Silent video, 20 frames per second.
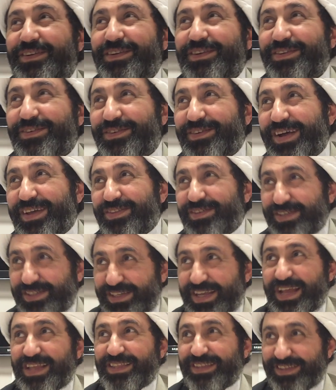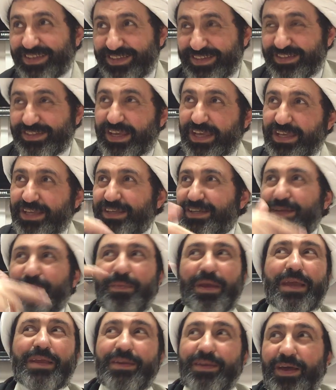you know, understand. They
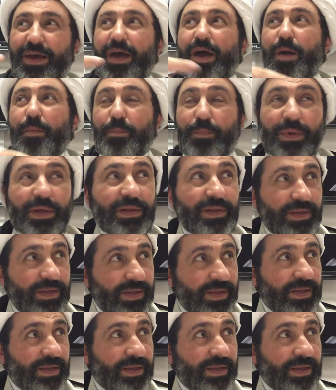remain humble.